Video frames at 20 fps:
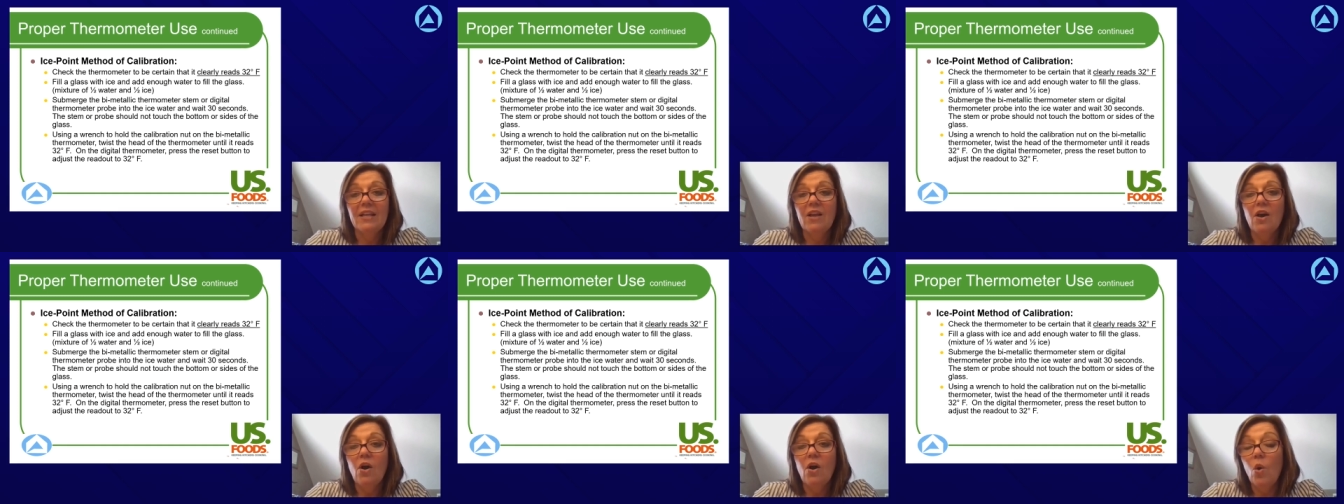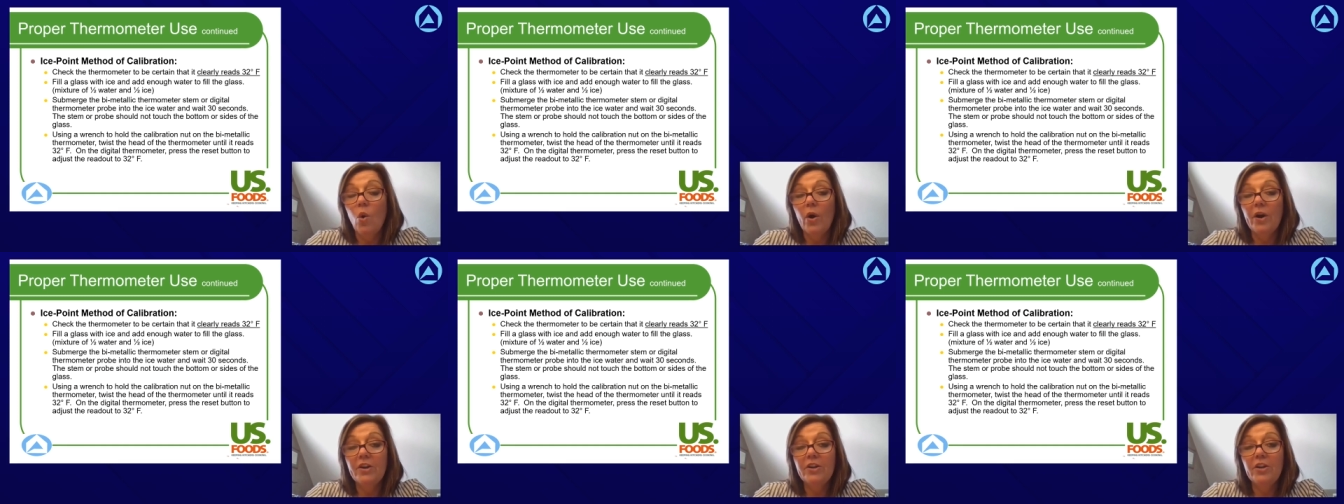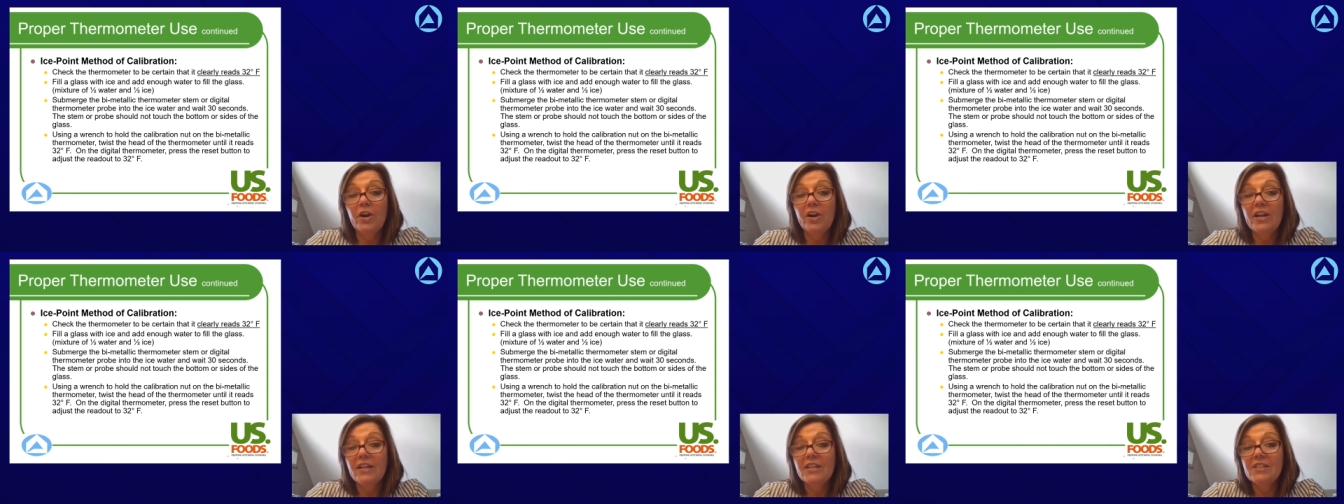or
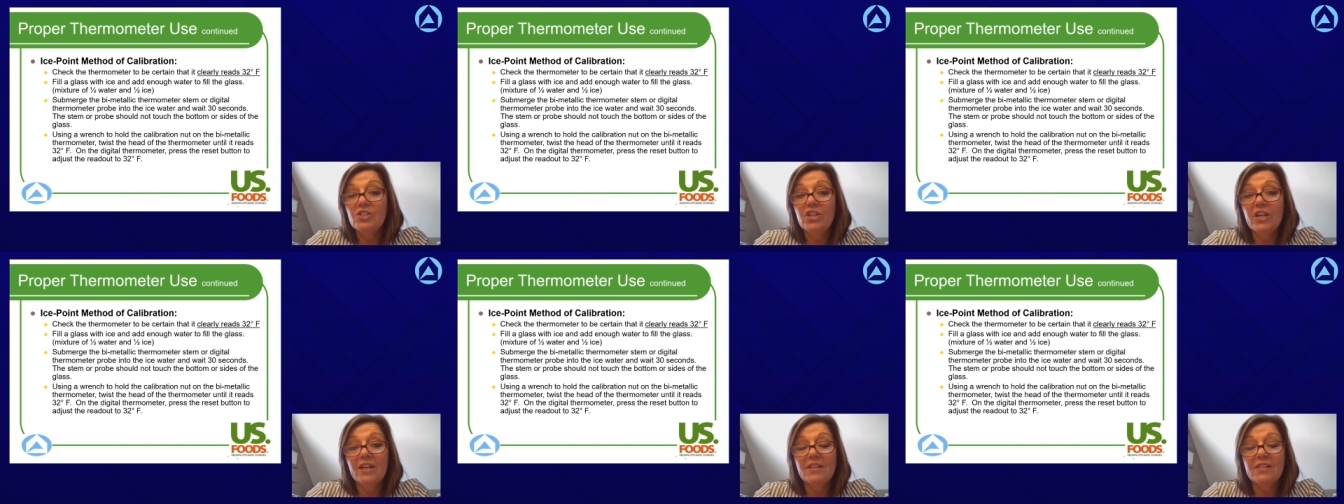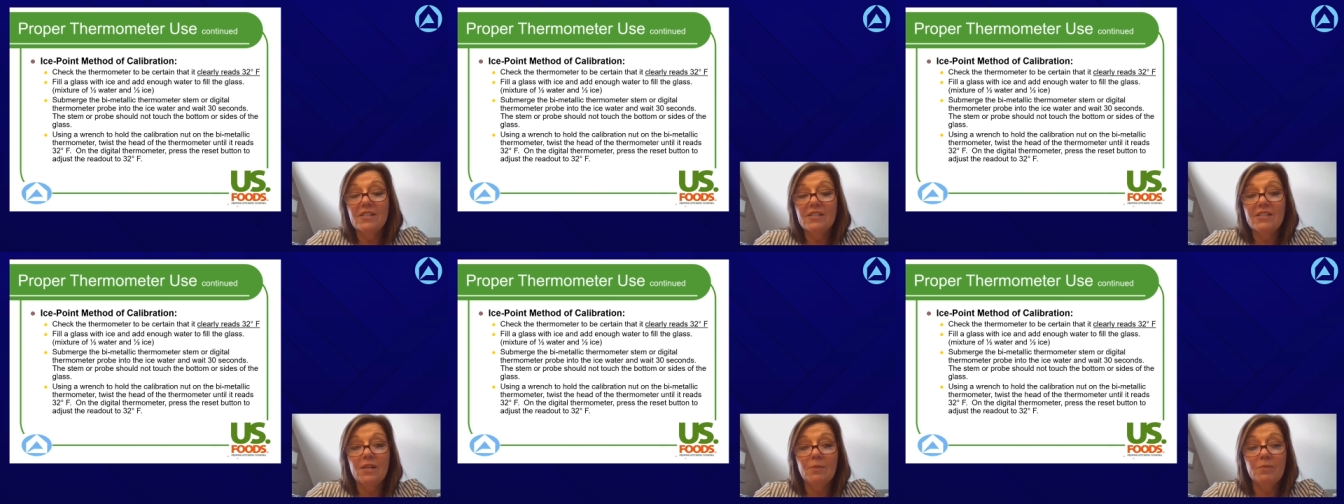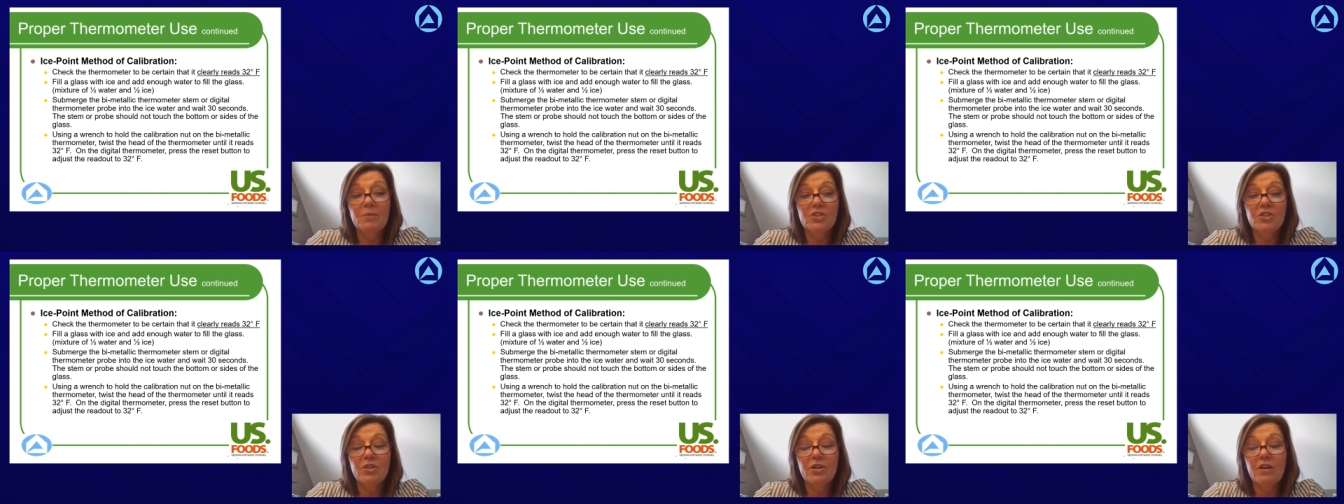you're going to check the
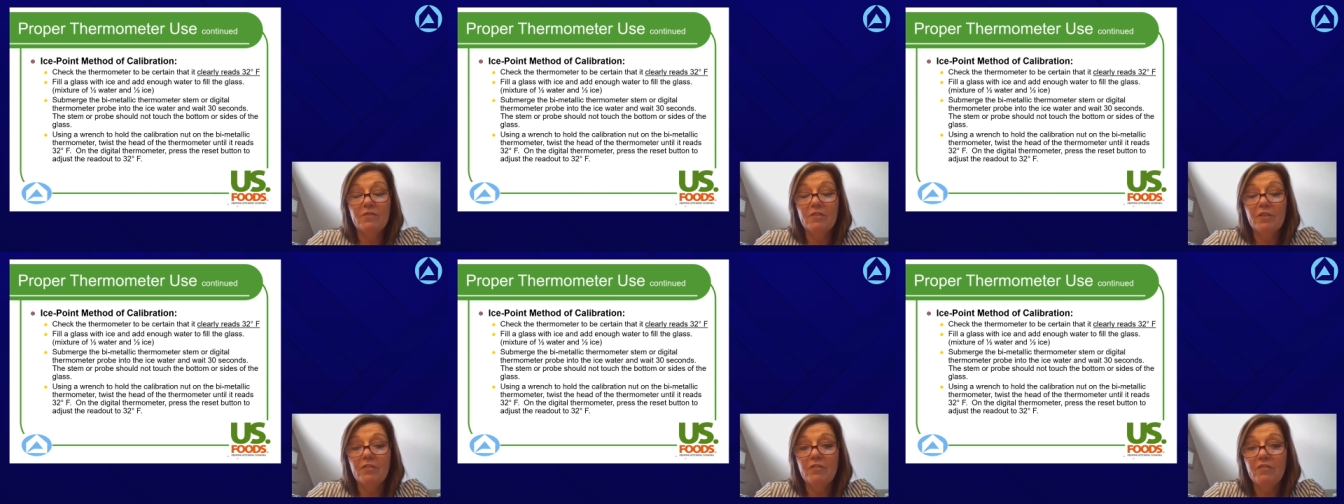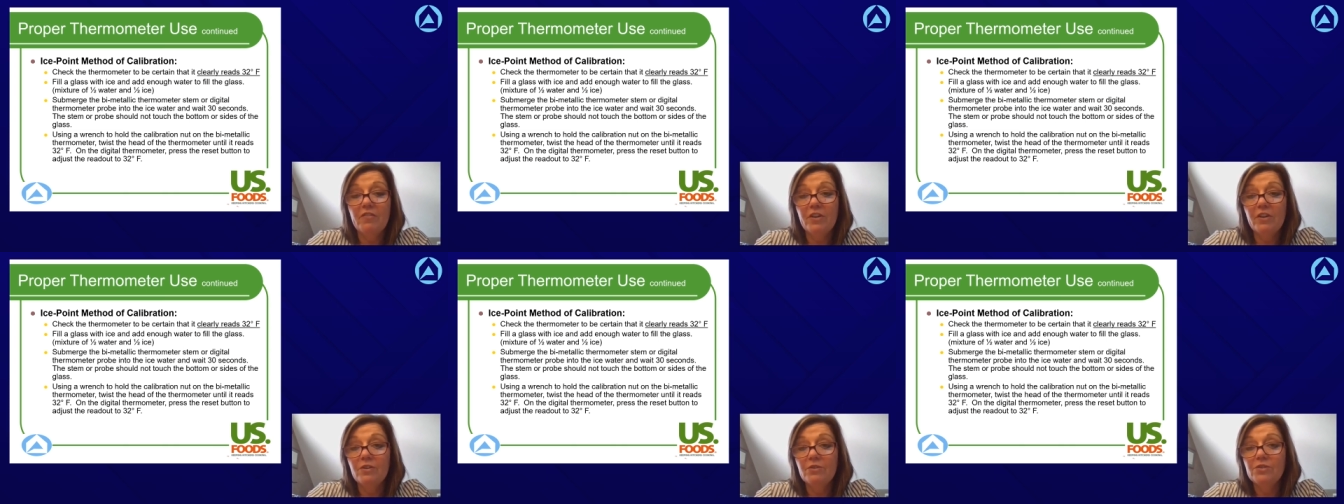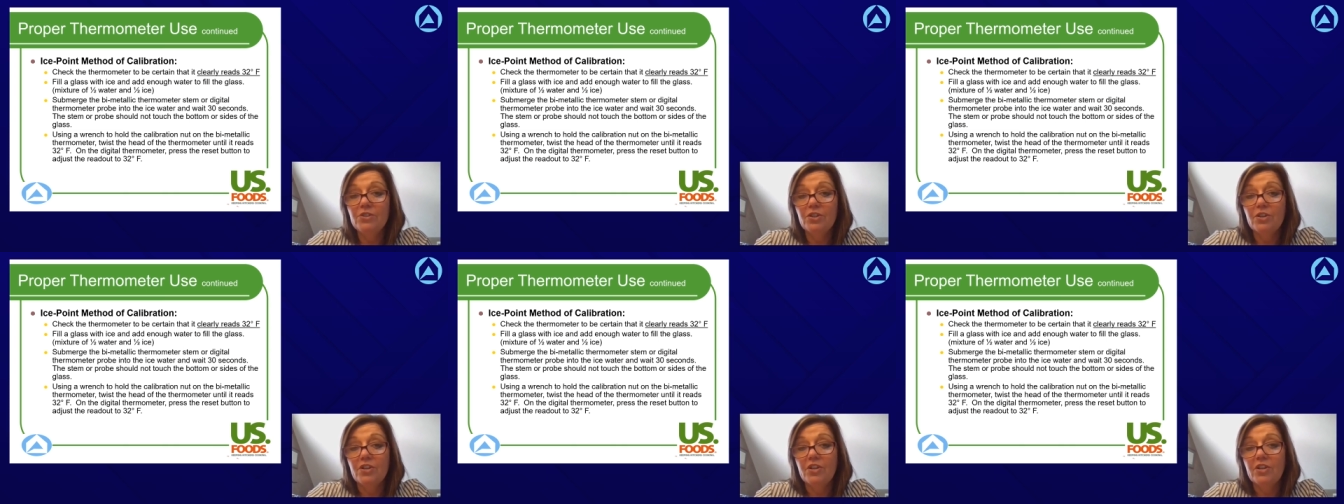temperature of a
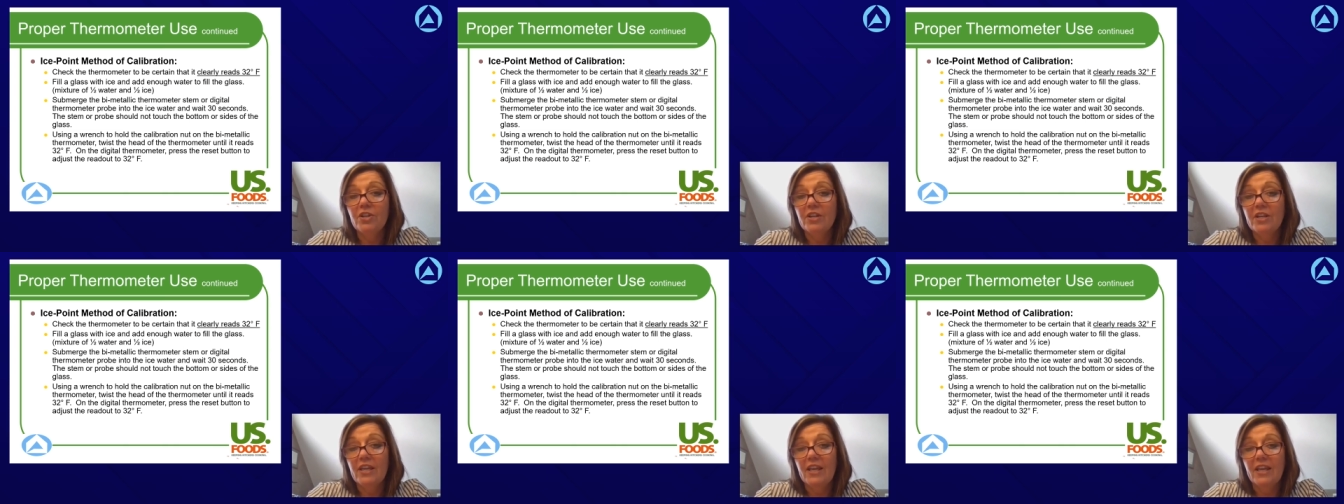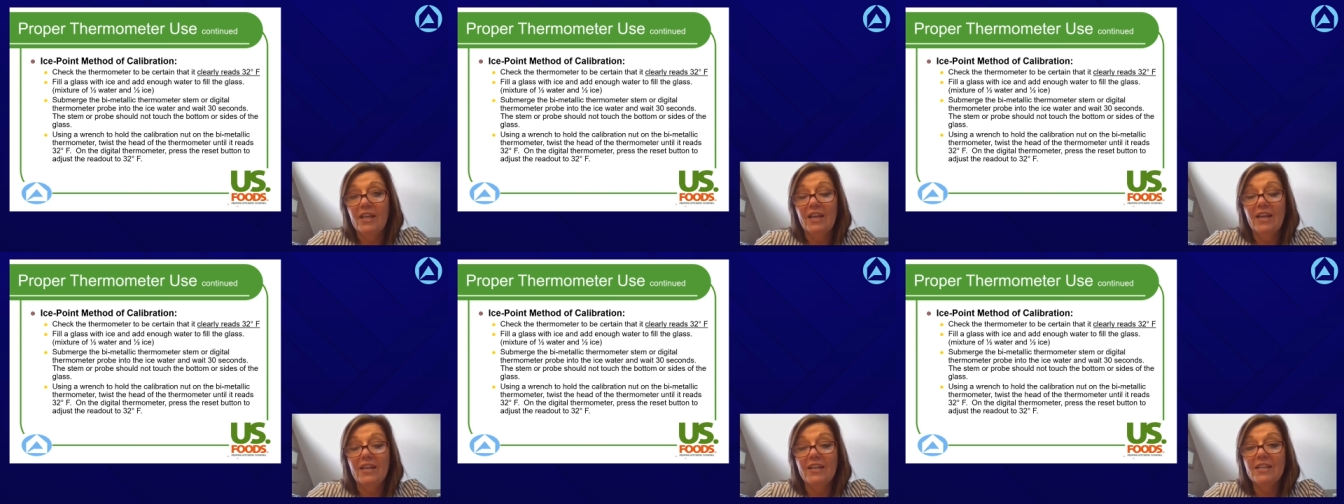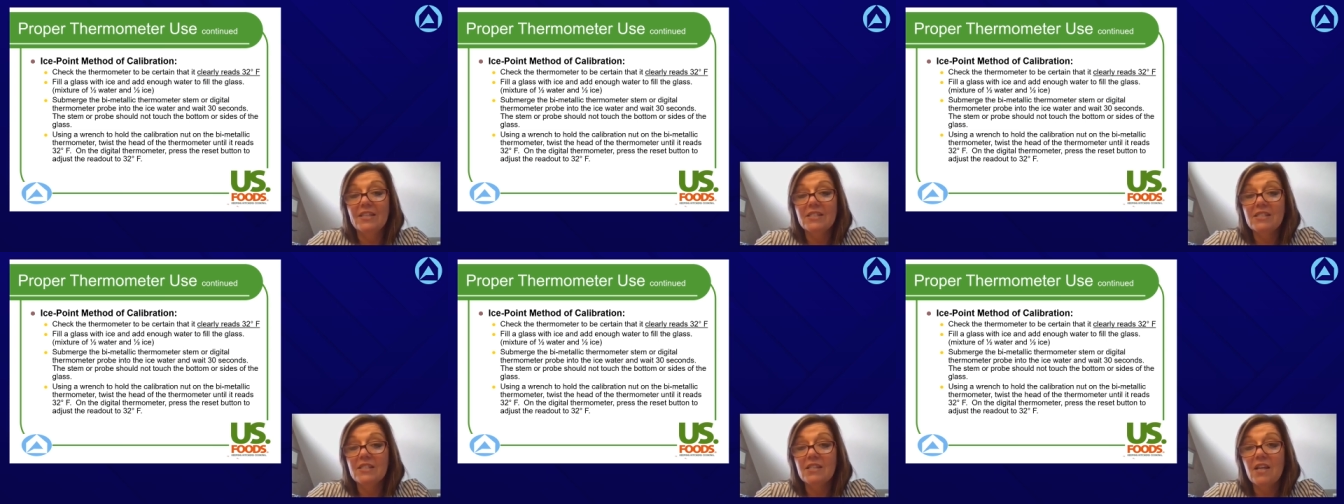food you're cooking and
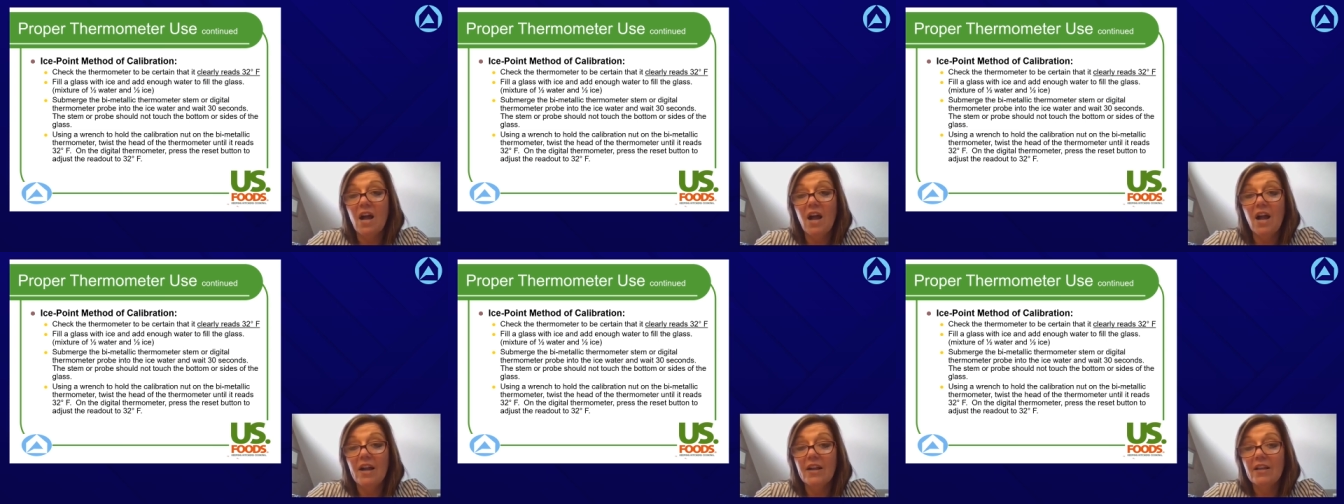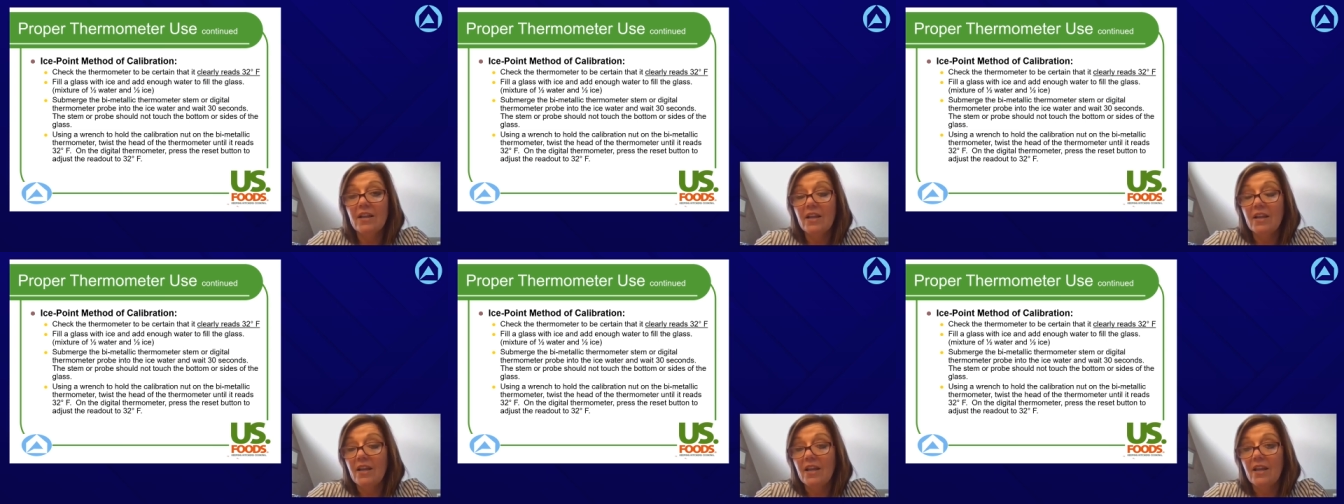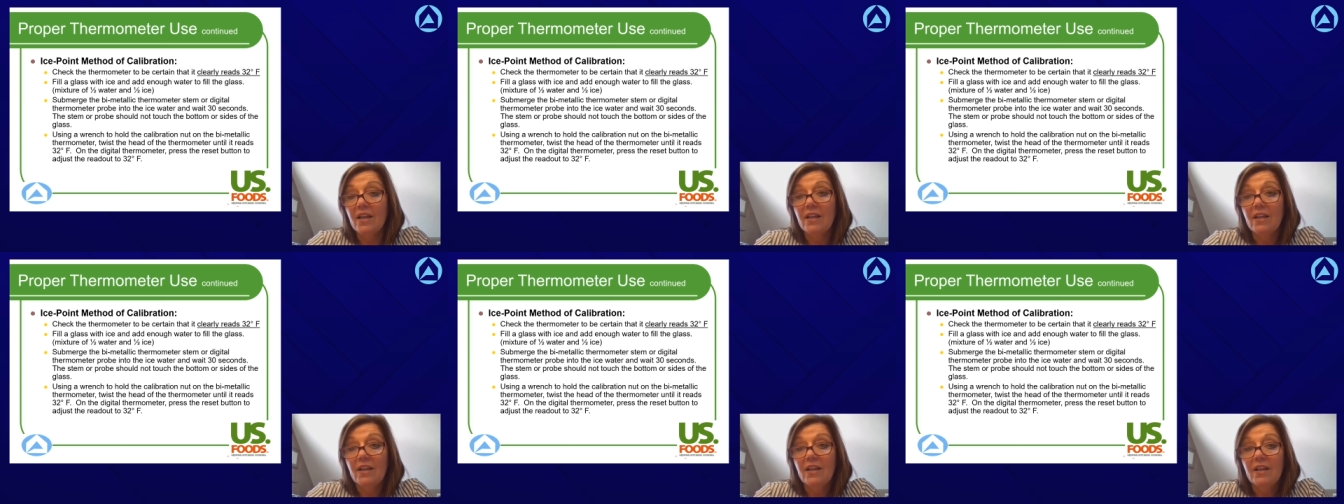it's not going to,